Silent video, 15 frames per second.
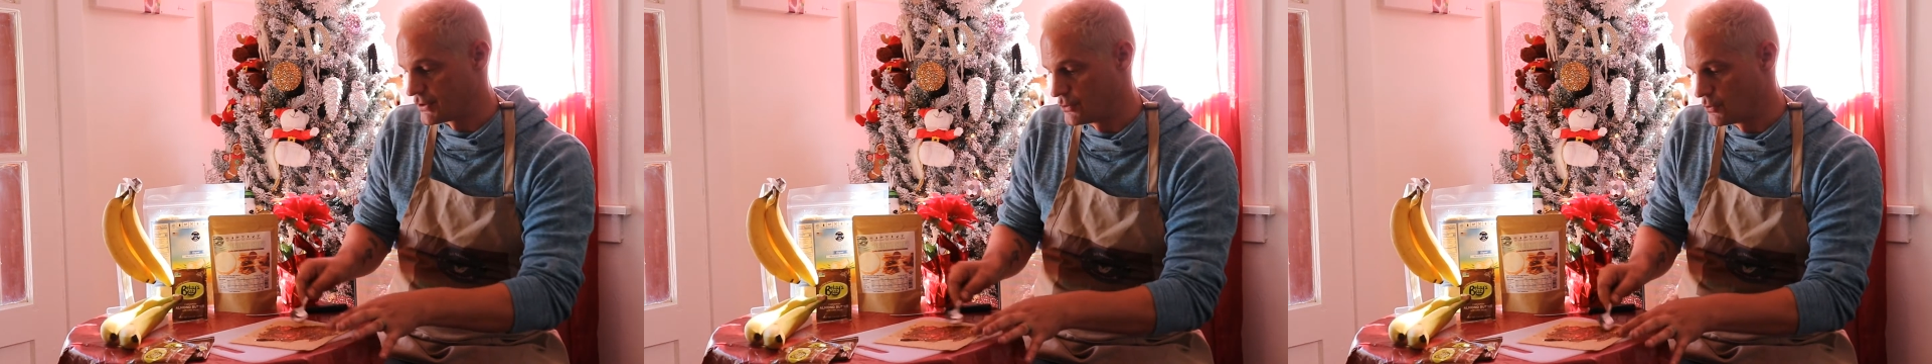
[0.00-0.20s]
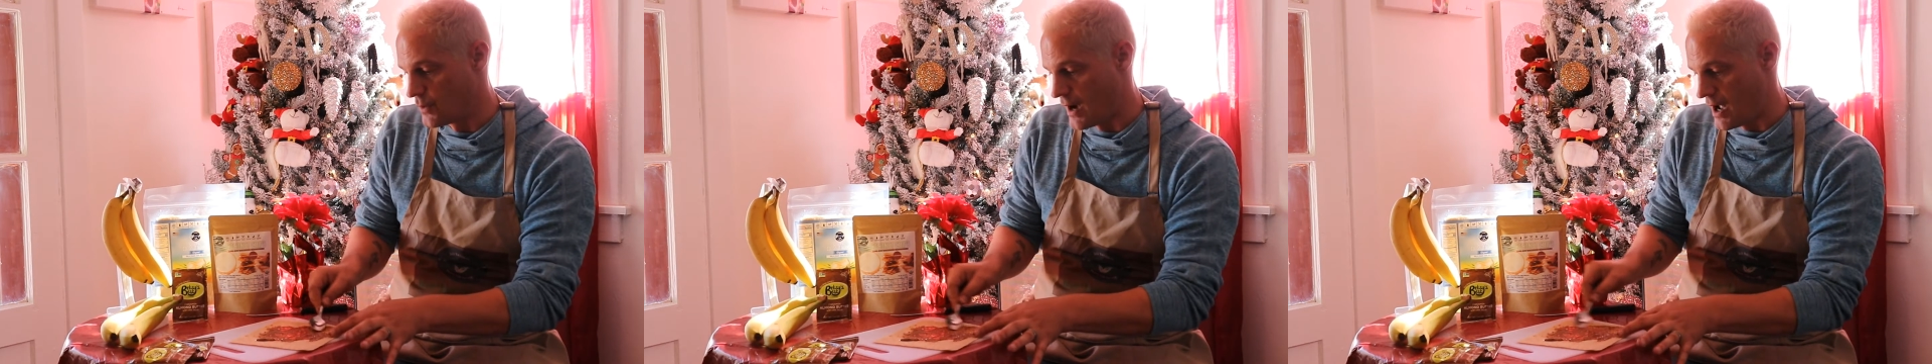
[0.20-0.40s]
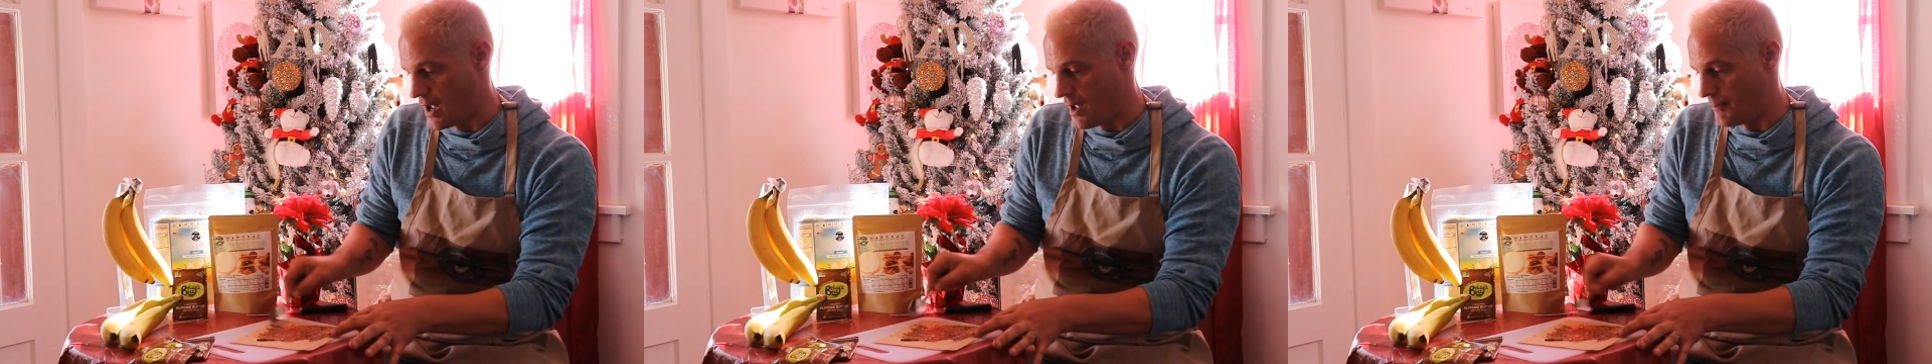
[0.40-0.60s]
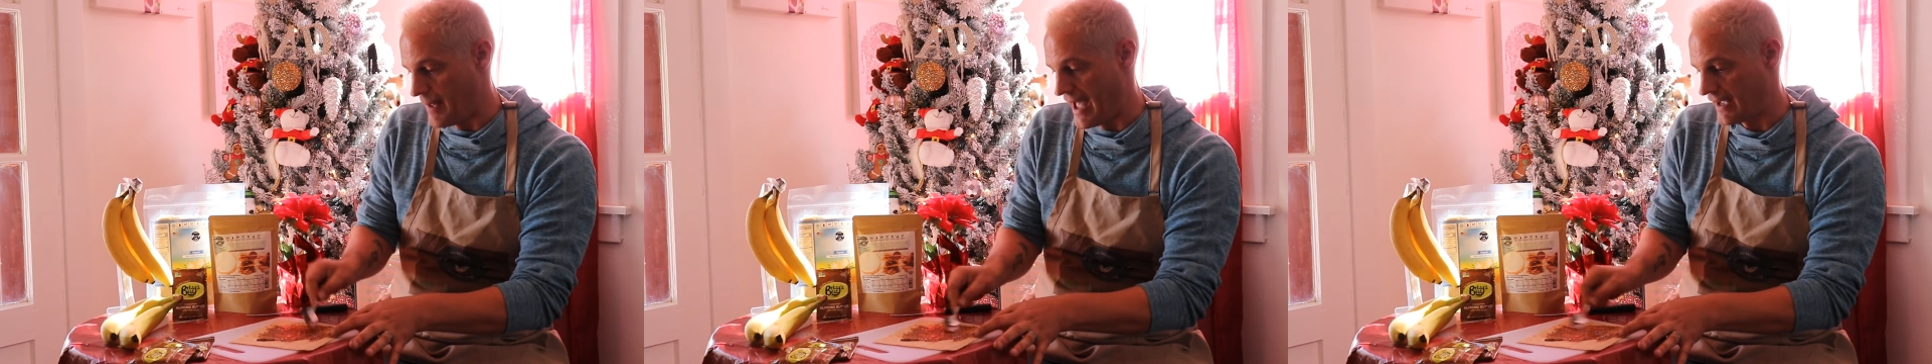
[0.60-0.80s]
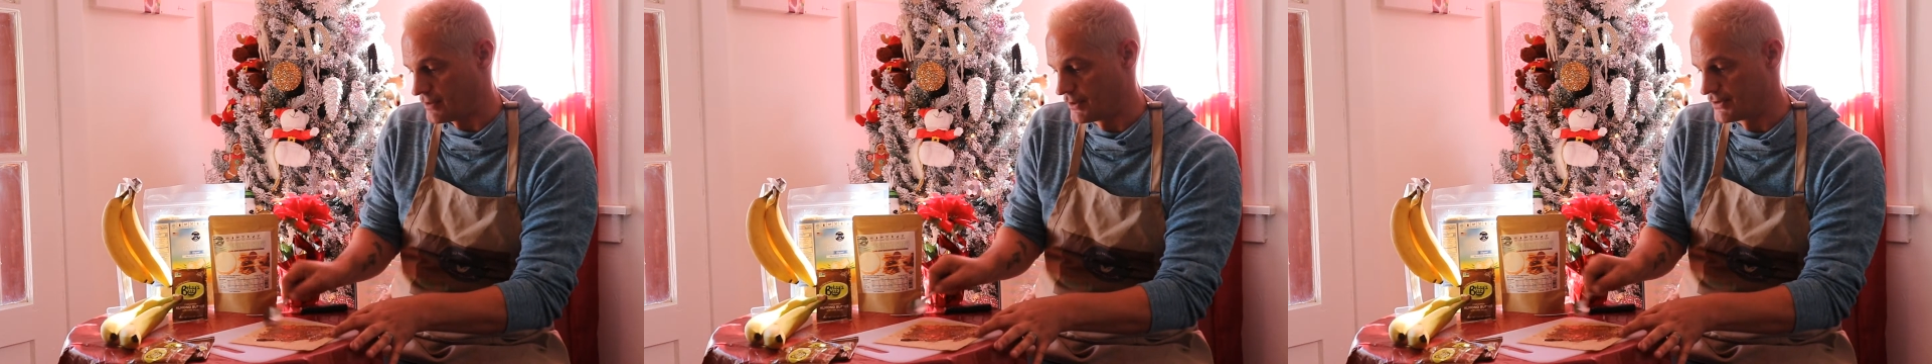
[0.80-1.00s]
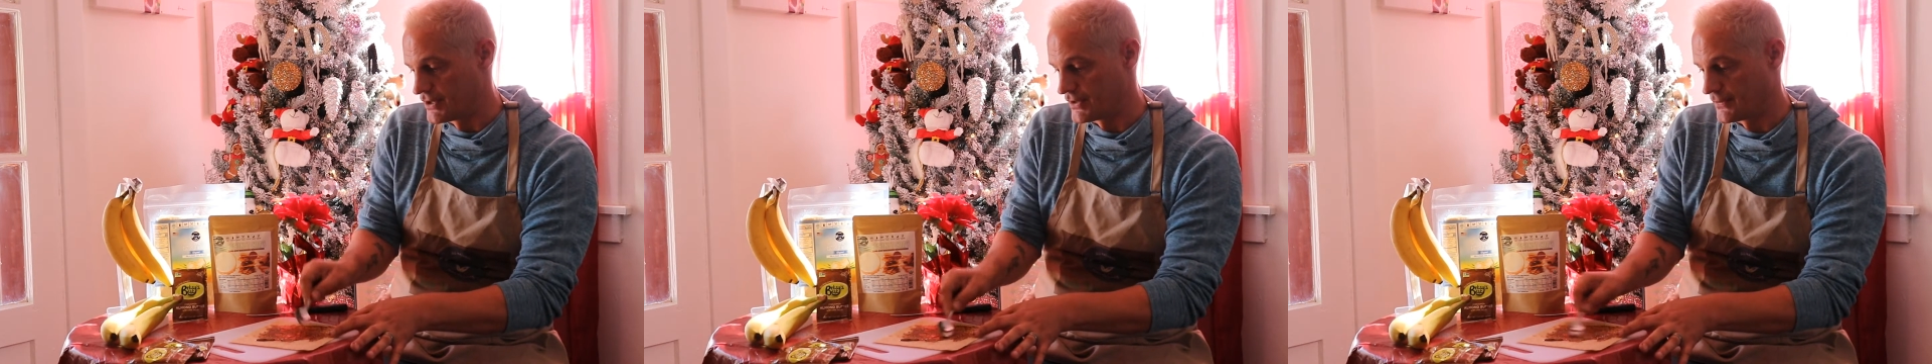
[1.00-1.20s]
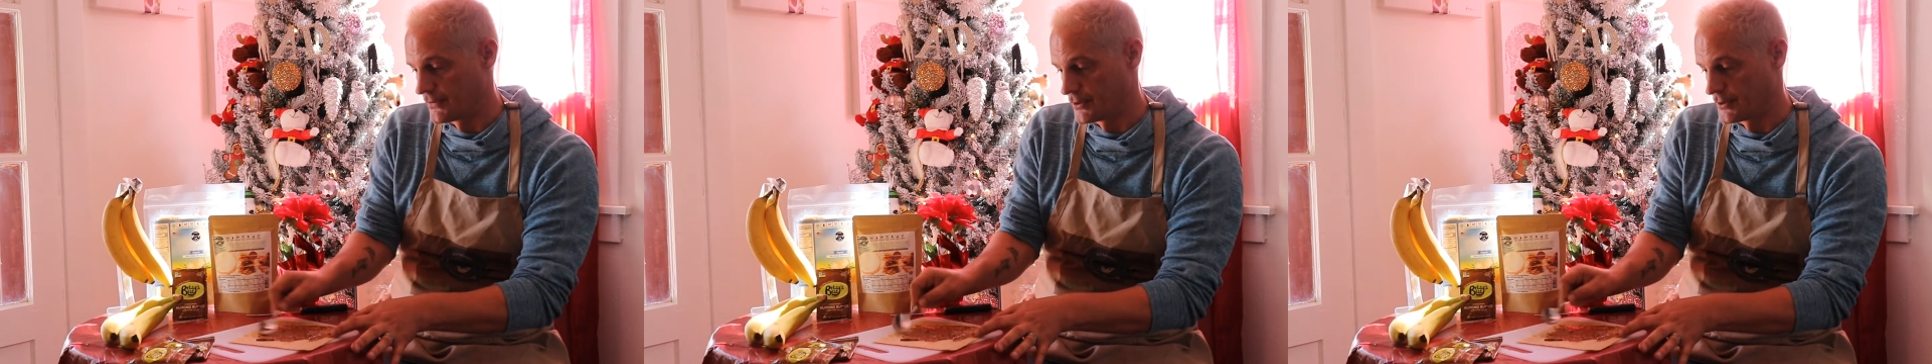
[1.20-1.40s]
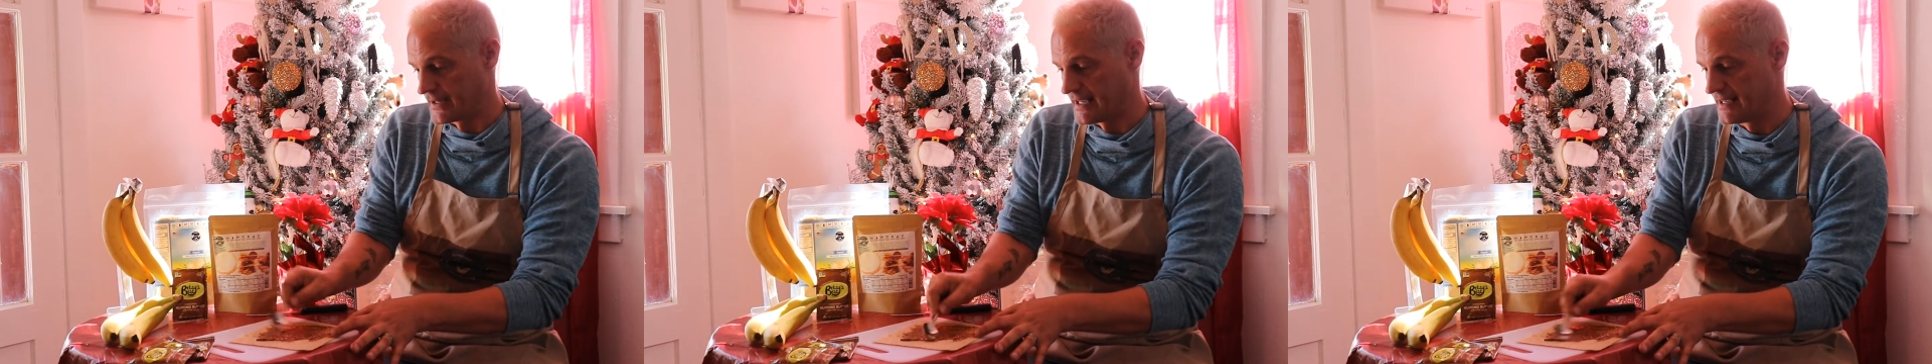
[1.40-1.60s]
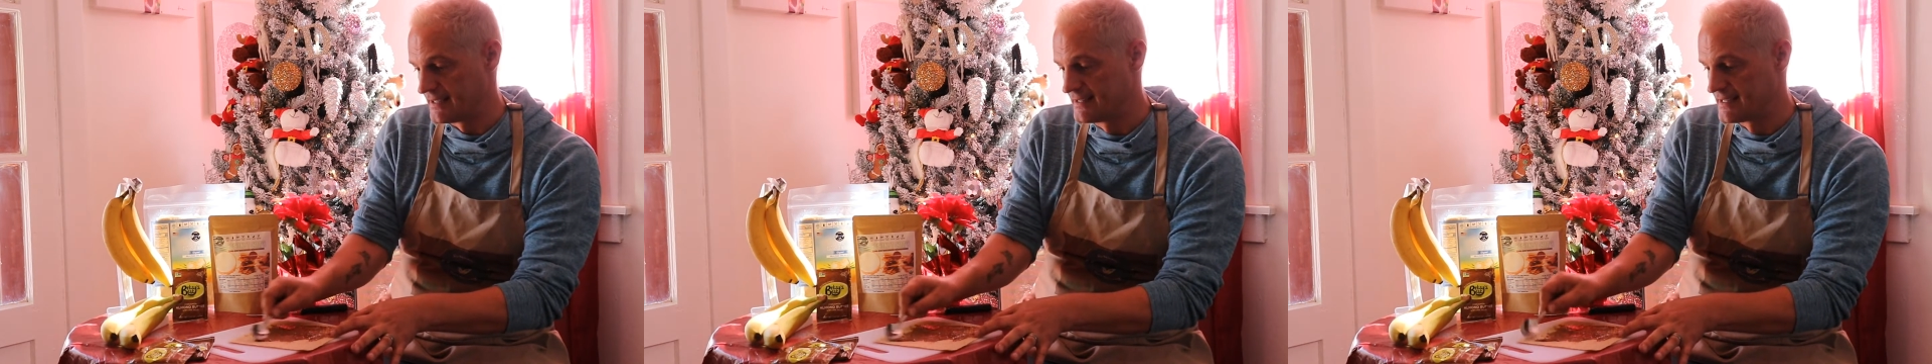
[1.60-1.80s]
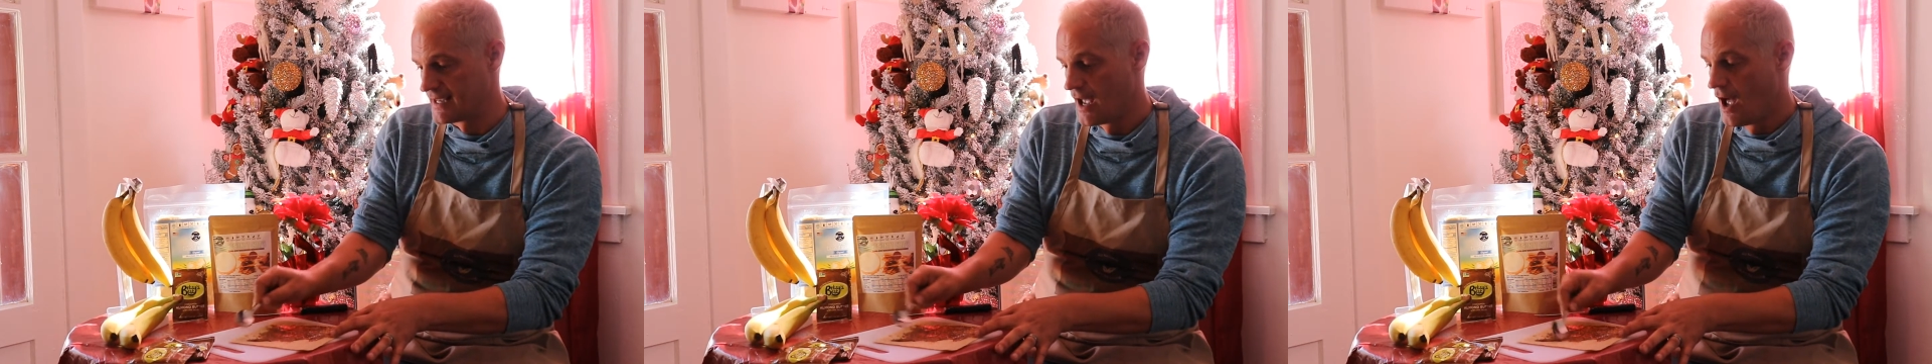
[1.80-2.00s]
who pack lunches for their kids,